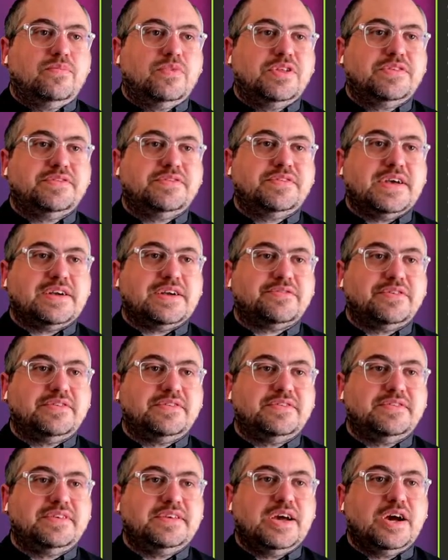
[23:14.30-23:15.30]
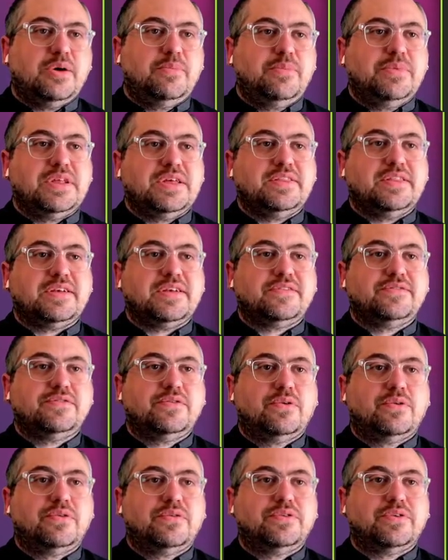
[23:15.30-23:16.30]
let's actually see how many things
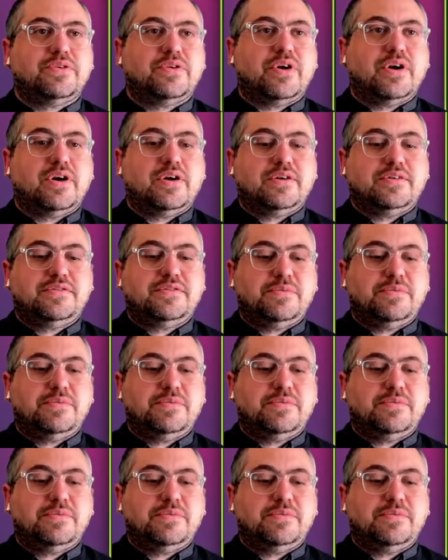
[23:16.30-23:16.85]
total there are.